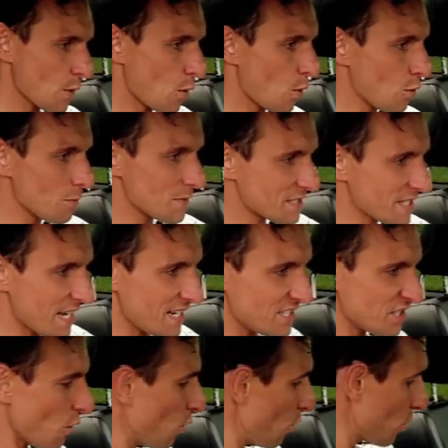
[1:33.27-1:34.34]
All
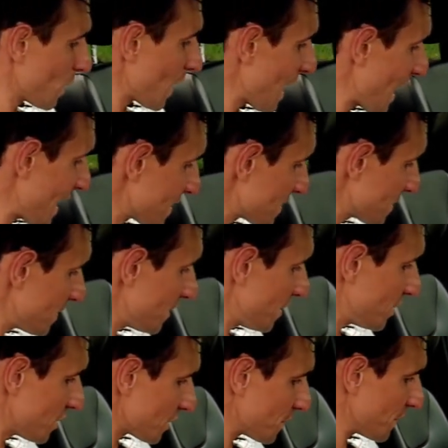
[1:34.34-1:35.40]
Mercedes, all class.
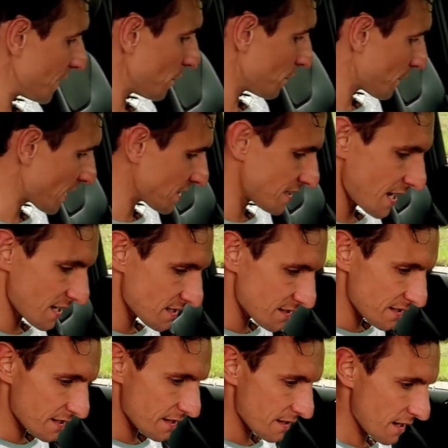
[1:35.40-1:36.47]
You just feel
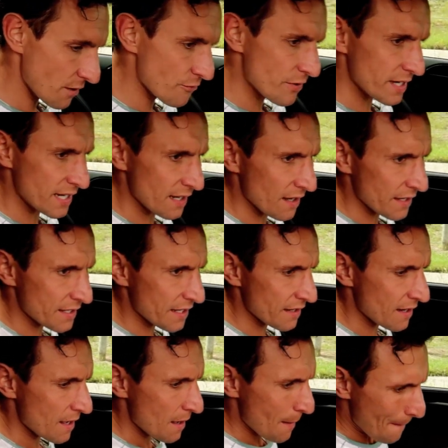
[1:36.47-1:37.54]
fantastic. I really like it.
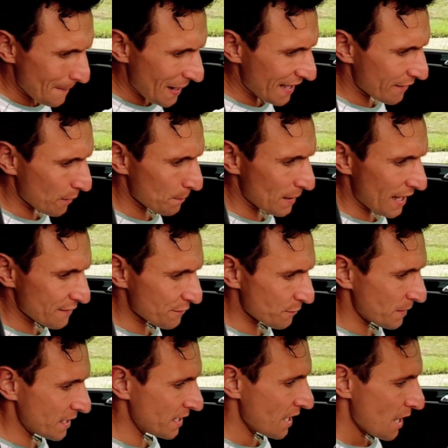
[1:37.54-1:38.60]
Black on black for
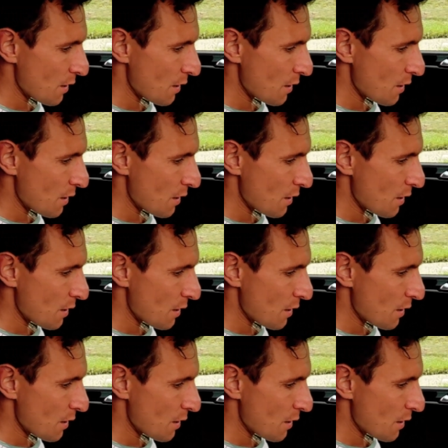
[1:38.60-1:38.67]
me